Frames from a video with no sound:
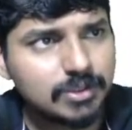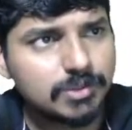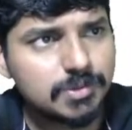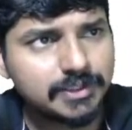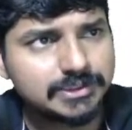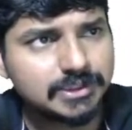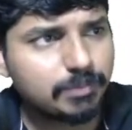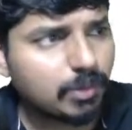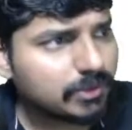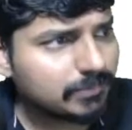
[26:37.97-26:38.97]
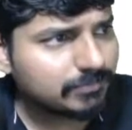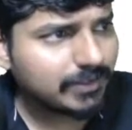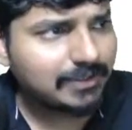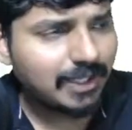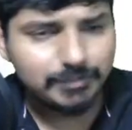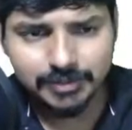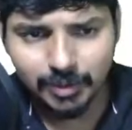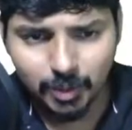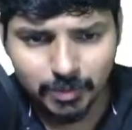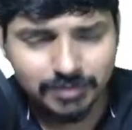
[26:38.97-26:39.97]
Which one is the bottom one? I mean the
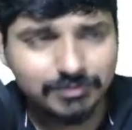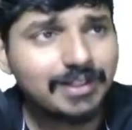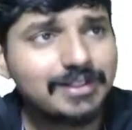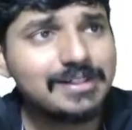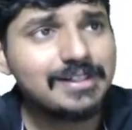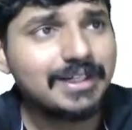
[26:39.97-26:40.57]
lower one.